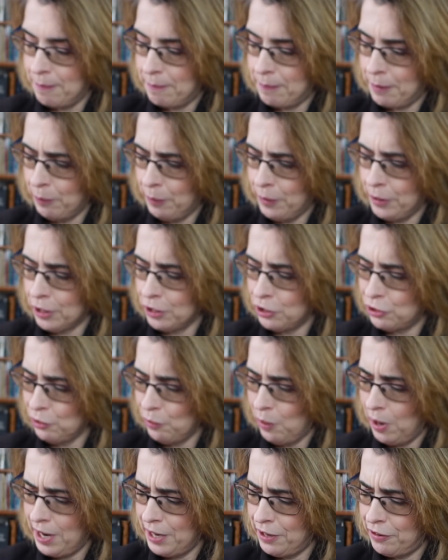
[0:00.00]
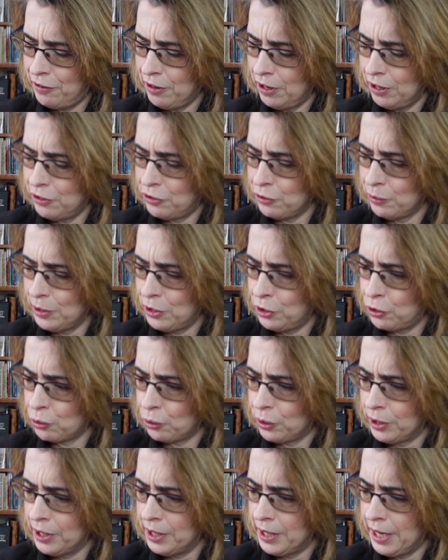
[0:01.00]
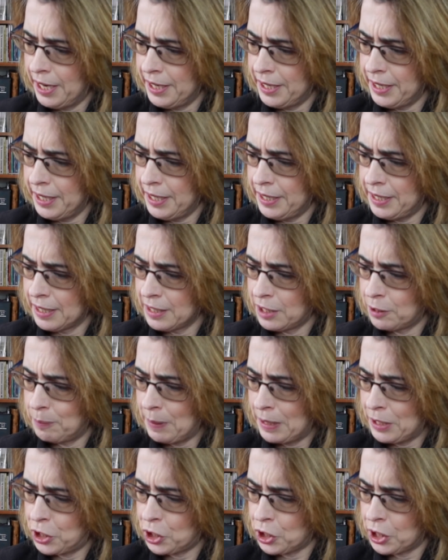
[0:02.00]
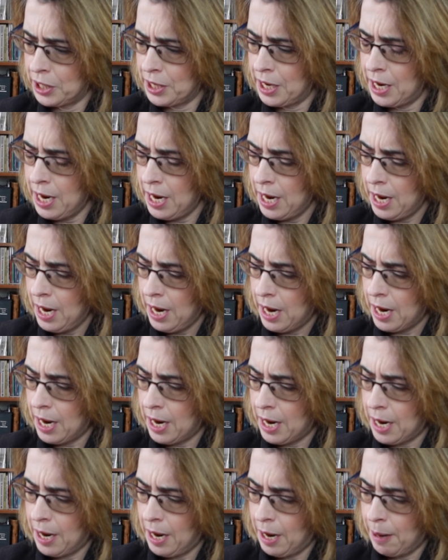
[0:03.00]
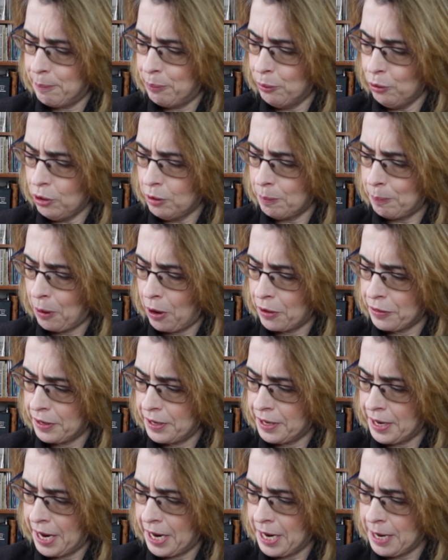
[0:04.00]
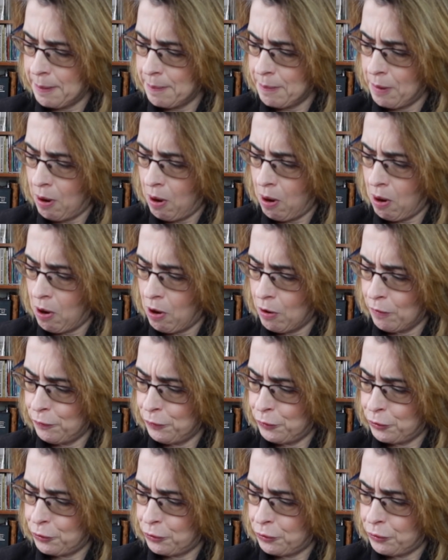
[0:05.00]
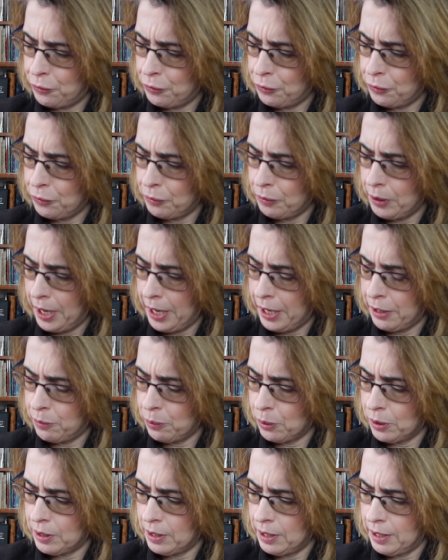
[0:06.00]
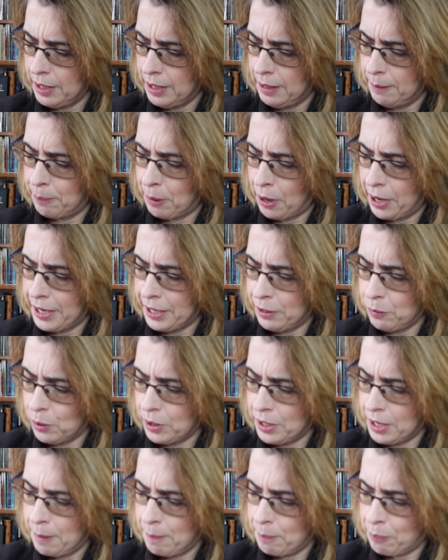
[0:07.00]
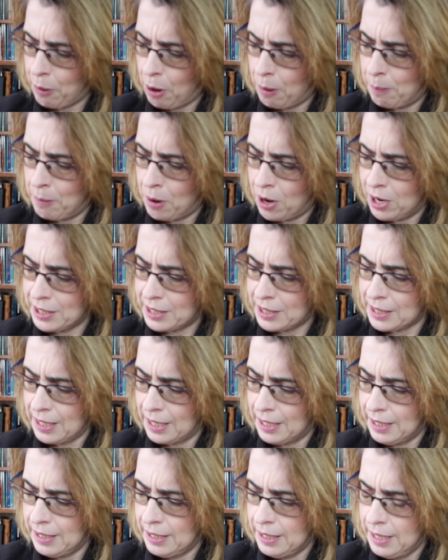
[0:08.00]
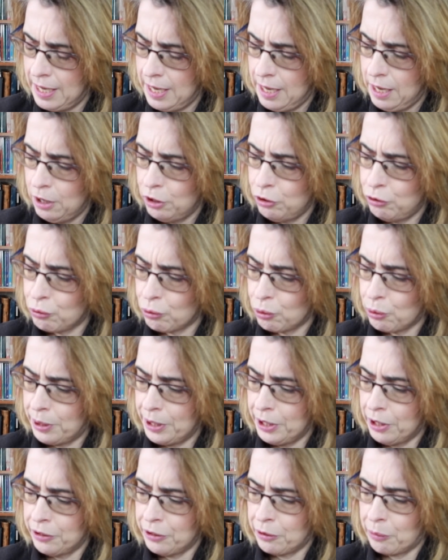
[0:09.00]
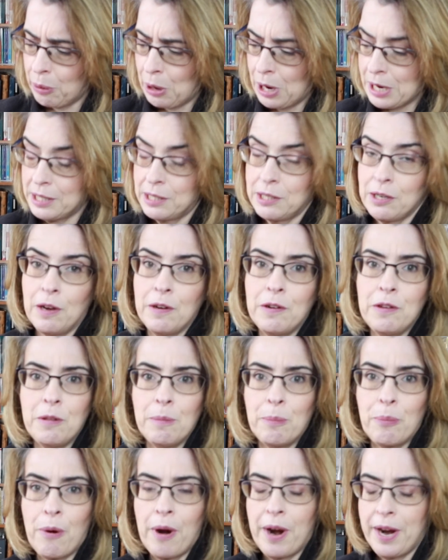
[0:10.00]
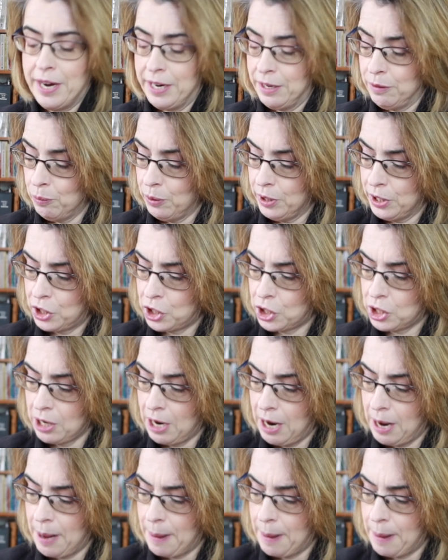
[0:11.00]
but when I do, I do enjoy it. And he does mention a book by the name of Edward and von Meisler, Drawing on the Right Side of the Brain, which